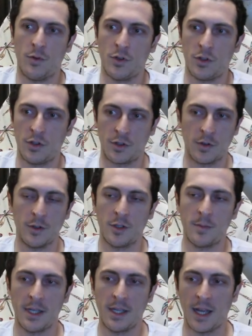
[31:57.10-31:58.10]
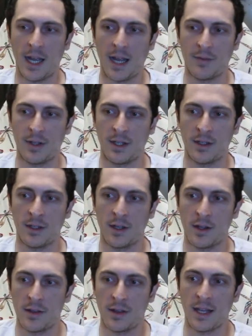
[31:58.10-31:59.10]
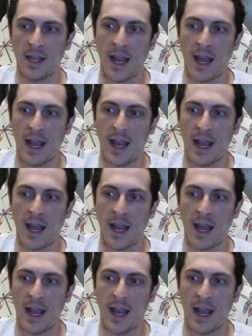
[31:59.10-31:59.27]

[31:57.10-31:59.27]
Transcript: you're going to be having the